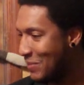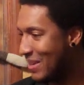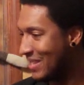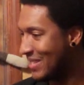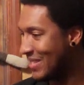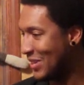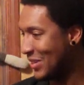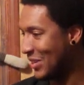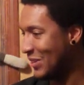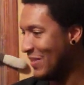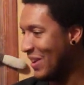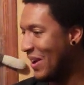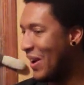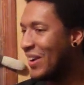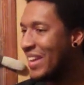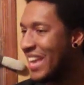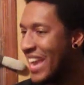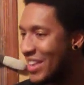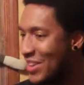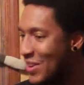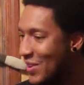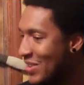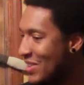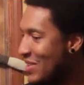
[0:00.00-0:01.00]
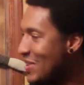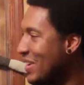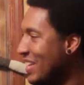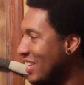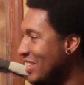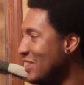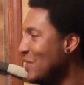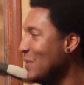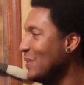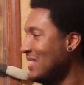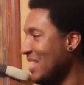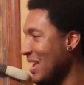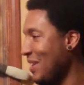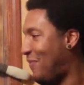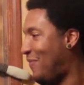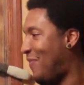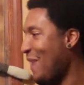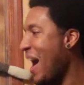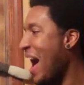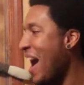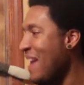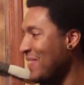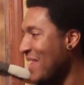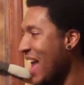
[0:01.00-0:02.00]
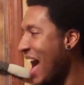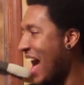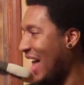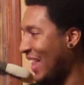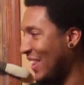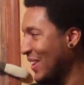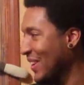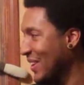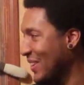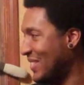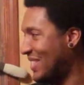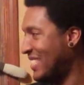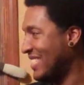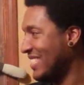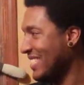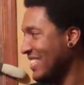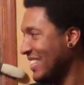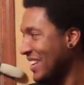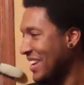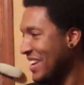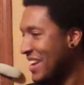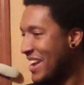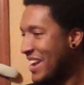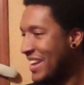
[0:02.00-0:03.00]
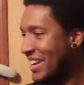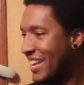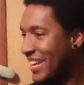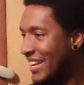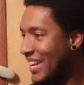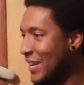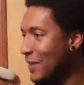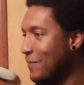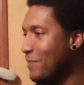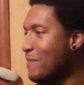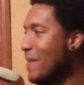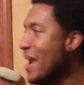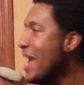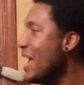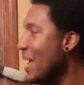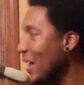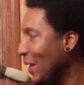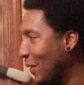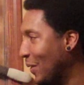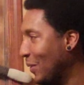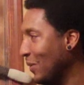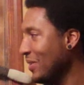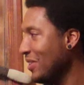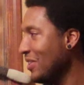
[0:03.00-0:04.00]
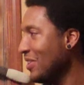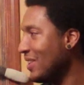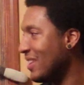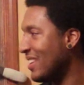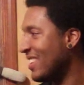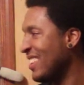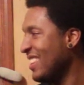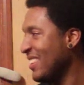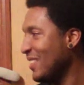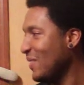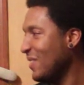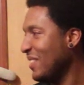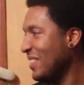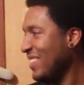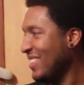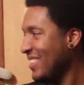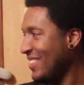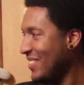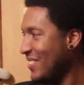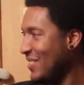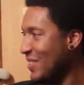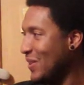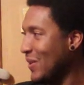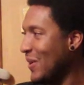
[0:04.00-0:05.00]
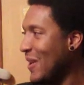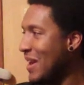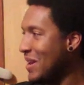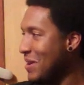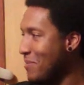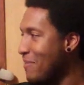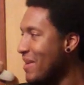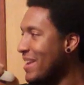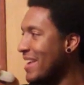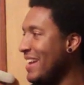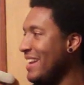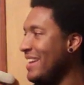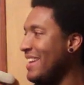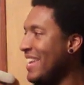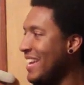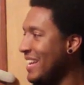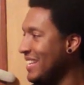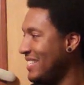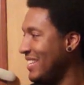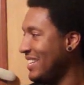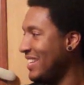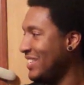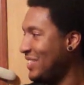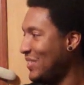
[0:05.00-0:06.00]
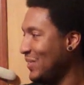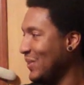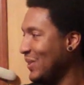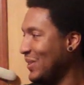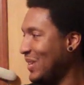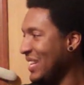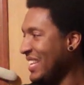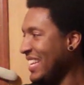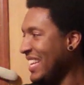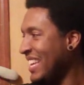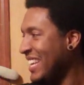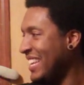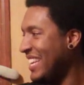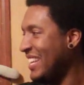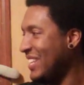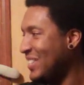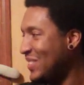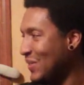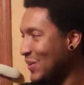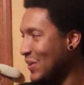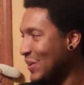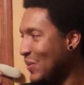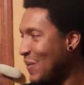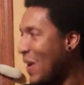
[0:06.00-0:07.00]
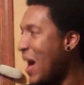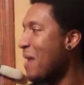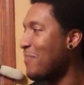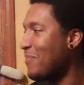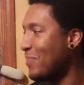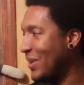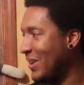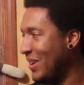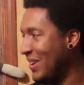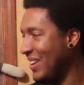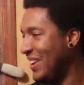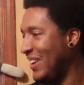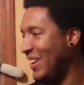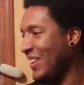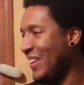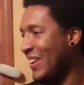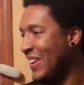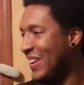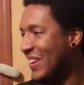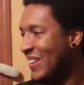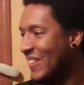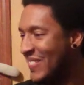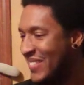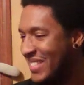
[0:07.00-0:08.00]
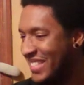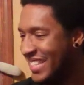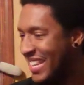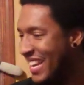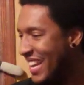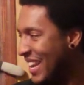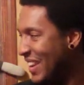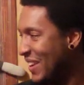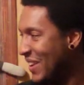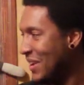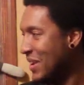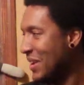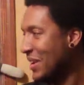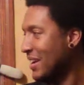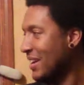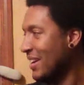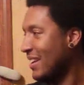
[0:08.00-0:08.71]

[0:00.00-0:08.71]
what am I talking about? Oh yeah, you, you can use that five dollars to get a meal. five dollars. You can go down to Mickey D's and get you a, get you a Whopper. You know what I'm saying?